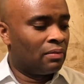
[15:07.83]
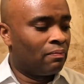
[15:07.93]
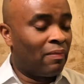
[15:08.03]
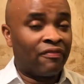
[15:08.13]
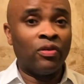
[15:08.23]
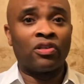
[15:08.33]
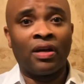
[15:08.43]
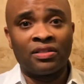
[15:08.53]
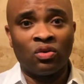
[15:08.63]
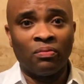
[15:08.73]
My future
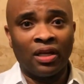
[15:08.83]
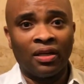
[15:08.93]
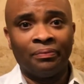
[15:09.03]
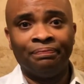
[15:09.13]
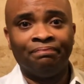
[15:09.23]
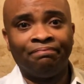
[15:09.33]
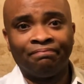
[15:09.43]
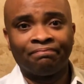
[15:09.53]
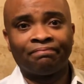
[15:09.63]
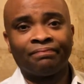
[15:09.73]
has new meaning.
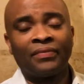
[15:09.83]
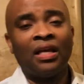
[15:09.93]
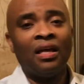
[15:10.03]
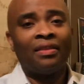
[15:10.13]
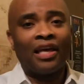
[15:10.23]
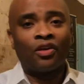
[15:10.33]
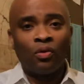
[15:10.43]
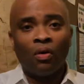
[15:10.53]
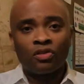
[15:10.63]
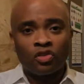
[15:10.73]
Thank you.
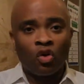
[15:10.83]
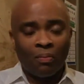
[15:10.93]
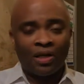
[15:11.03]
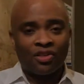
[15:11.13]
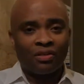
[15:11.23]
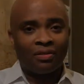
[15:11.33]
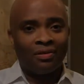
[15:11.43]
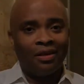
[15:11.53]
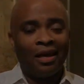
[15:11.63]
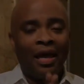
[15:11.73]
so much,
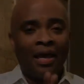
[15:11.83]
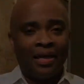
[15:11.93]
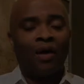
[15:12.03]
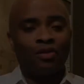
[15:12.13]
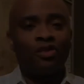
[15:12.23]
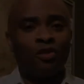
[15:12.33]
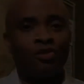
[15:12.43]
and I will see you